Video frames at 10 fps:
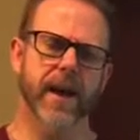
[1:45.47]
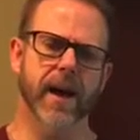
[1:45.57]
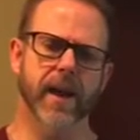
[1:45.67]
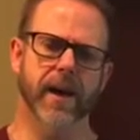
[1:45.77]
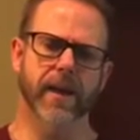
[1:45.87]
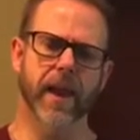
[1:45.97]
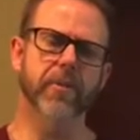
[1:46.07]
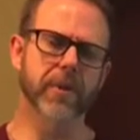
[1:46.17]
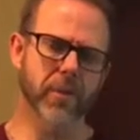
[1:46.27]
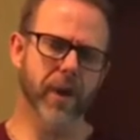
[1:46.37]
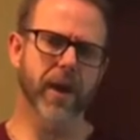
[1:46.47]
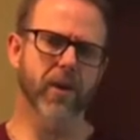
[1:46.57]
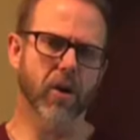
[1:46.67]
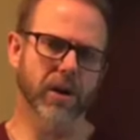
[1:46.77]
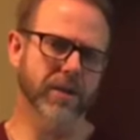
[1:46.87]
and that would be the band
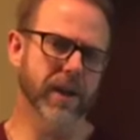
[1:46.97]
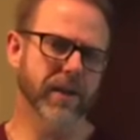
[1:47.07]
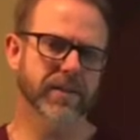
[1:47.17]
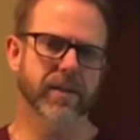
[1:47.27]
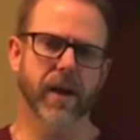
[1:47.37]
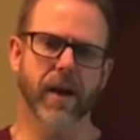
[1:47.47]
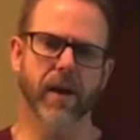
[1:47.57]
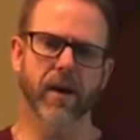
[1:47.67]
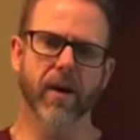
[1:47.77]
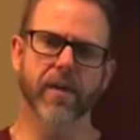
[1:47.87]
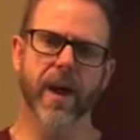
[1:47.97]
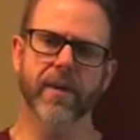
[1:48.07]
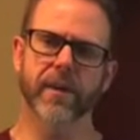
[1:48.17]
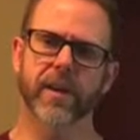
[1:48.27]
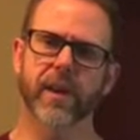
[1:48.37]
Architects, of
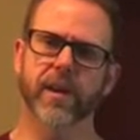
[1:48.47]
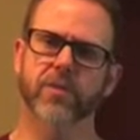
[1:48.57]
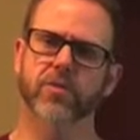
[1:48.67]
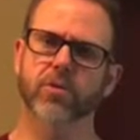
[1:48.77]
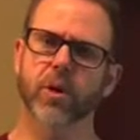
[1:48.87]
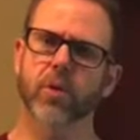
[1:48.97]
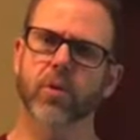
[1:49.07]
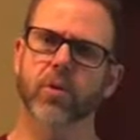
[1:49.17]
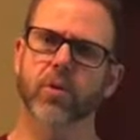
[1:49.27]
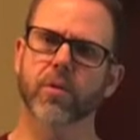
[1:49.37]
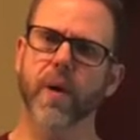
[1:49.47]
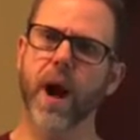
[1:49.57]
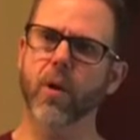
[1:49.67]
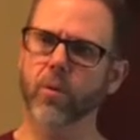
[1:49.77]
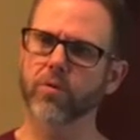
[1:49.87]
having a slower,
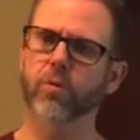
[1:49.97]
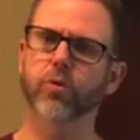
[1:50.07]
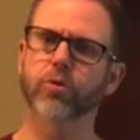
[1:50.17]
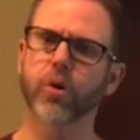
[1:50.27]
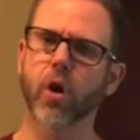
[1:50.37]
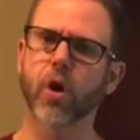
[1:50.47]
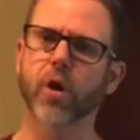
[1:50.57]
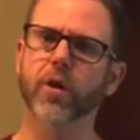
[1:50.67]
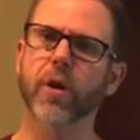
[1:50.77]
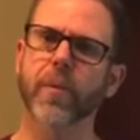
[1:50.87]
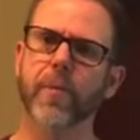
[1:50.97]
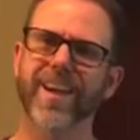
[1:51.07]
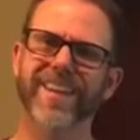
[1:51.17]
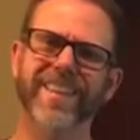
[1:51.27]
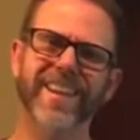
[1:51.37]
powerful song,
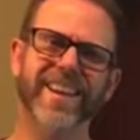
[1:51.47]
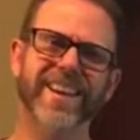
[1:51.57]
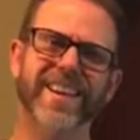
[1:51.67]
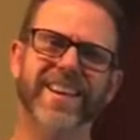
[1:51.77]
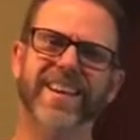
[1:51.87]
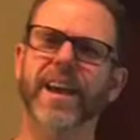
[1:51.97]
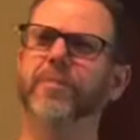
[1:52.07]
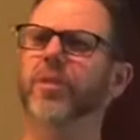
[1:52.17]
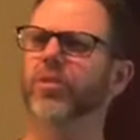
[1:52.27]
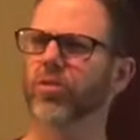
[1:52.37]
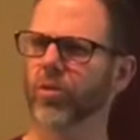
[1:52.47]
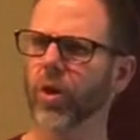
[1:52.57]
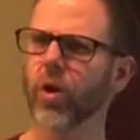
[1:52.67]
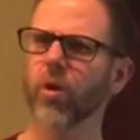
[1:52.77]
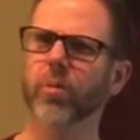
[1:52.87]
and they kept it
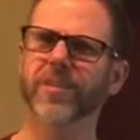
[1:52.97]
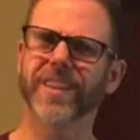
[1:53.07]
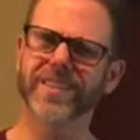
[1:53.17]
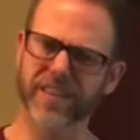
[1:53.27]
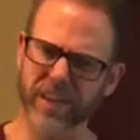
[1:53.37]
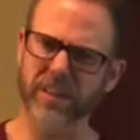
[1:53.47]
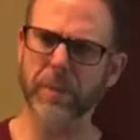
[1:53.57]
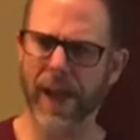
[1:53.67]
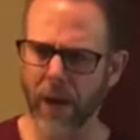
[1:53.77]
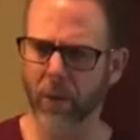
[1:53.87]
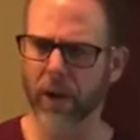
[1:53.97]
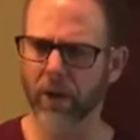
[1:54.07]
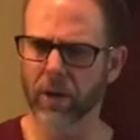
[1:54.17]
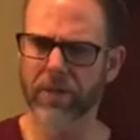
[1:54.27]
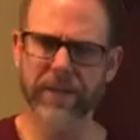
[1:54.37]
slow, but they sucked the power
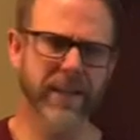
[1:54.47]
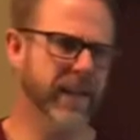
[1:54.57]
out of it.